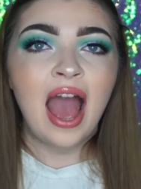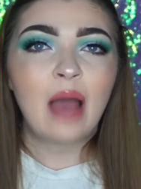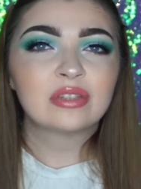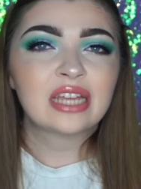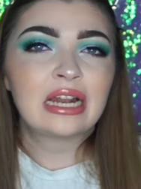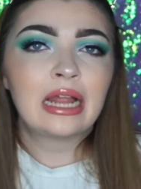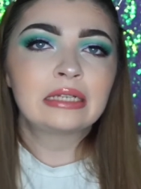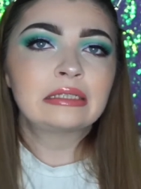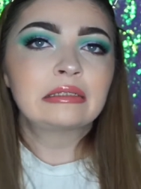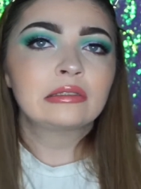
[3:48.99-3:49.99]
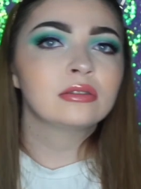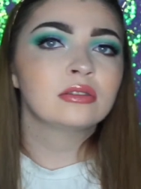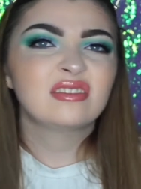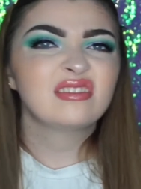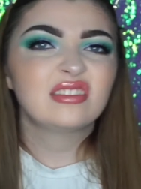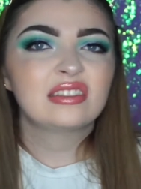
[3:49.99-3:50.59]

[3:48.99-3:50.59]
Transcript: I was kind of like, hmm,